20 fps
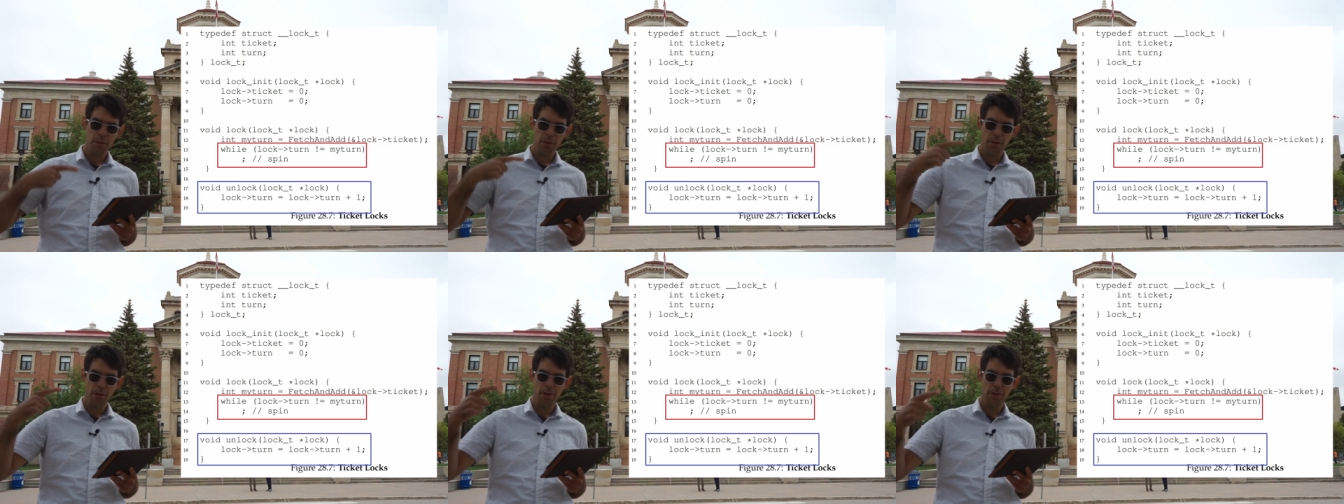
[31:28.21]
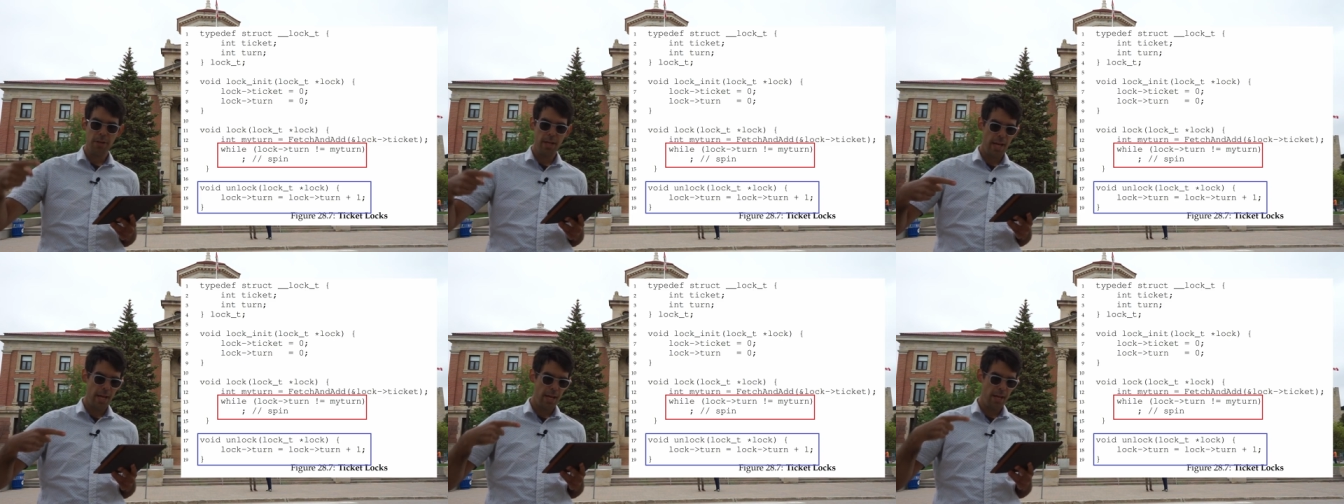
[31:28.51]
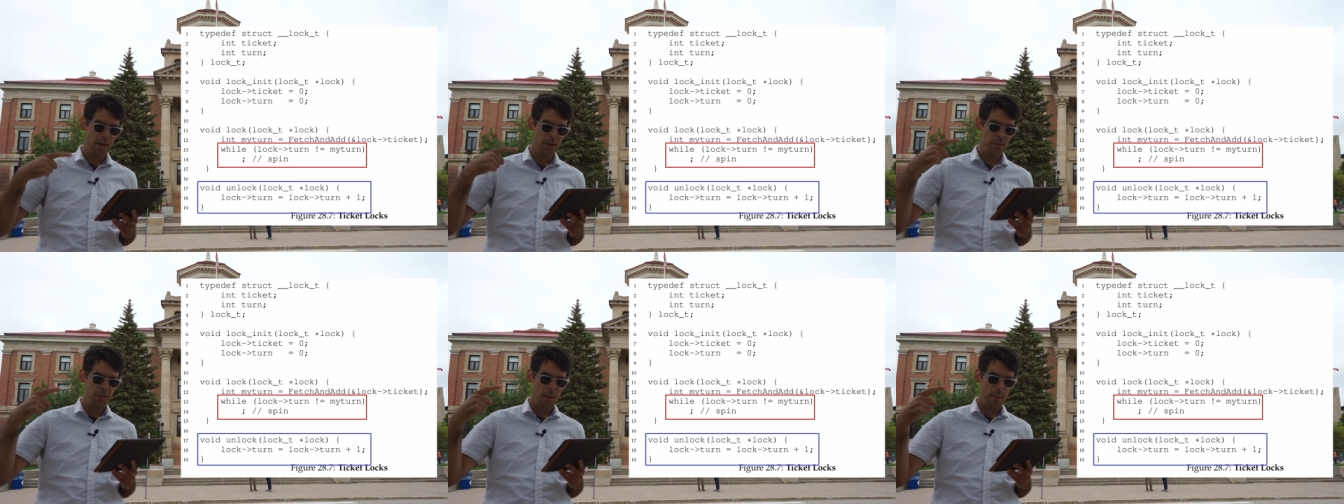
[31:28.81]
turn
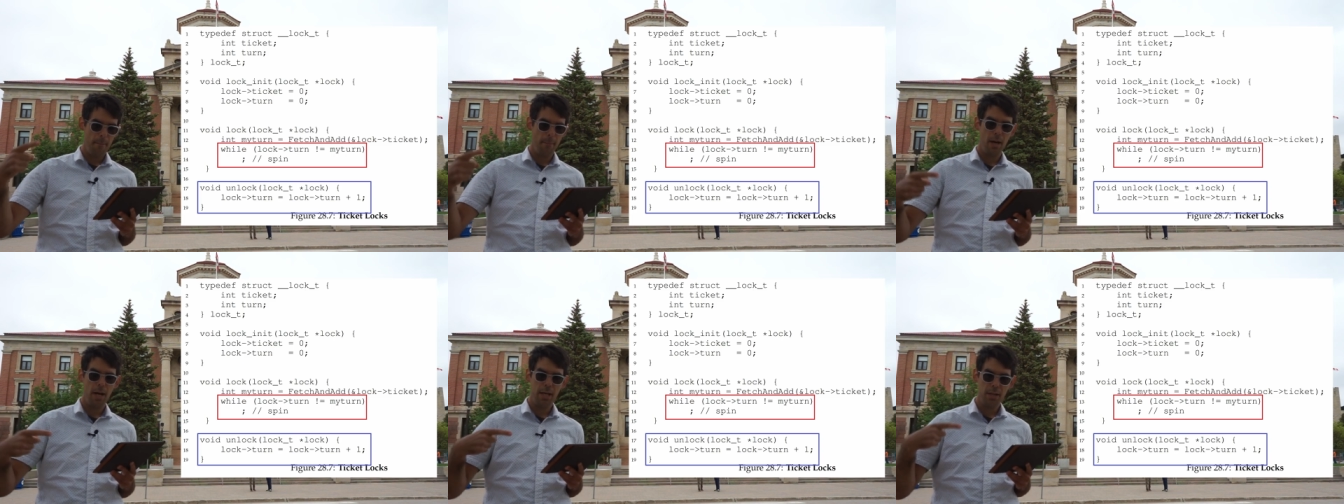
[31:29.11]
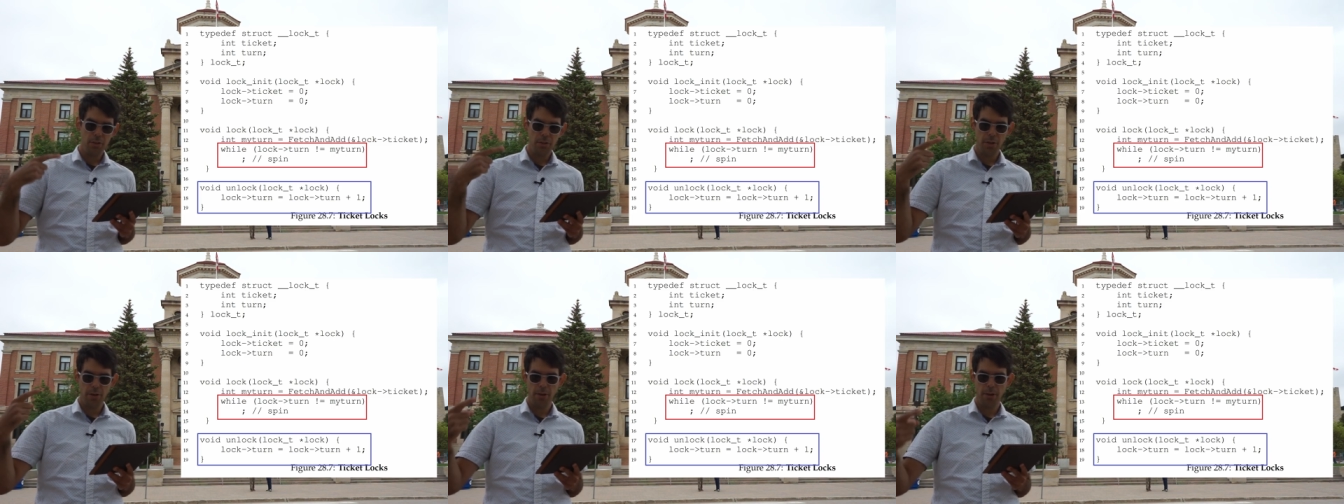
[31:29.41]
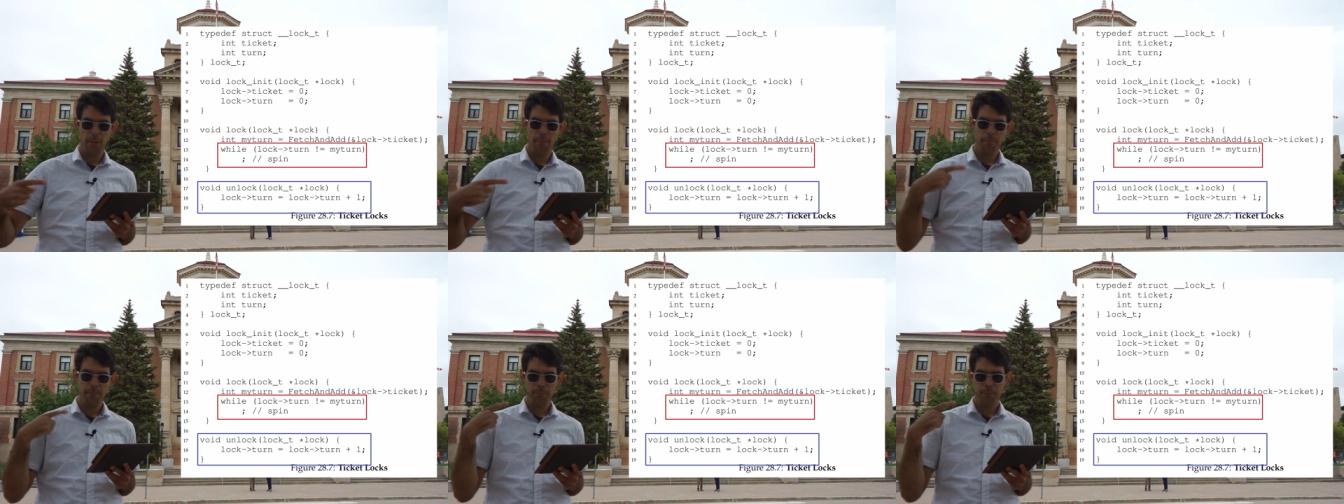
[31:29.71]
and my
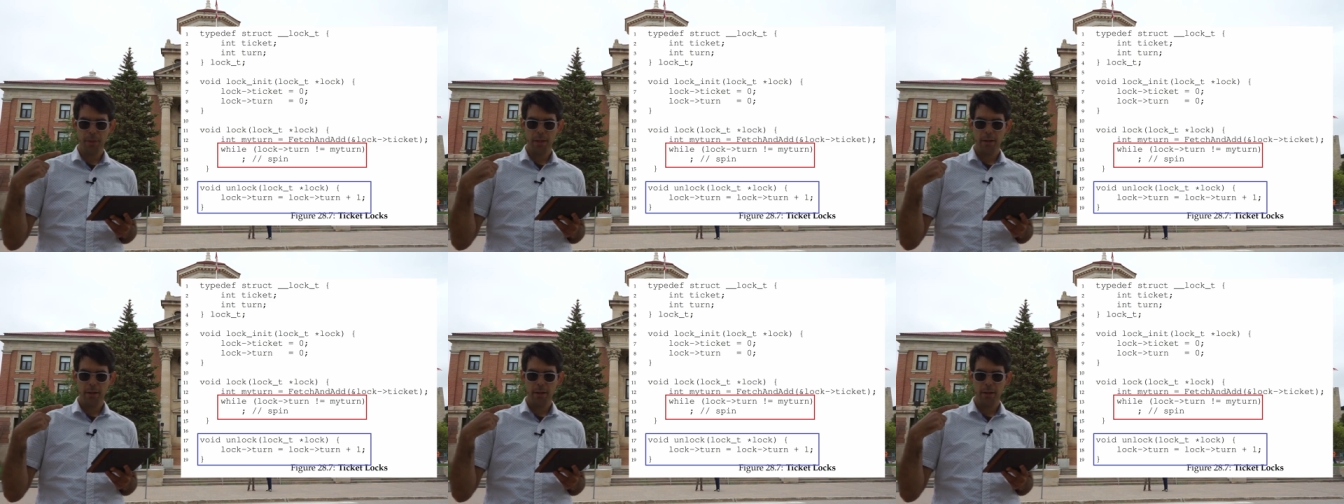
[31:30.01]
turn.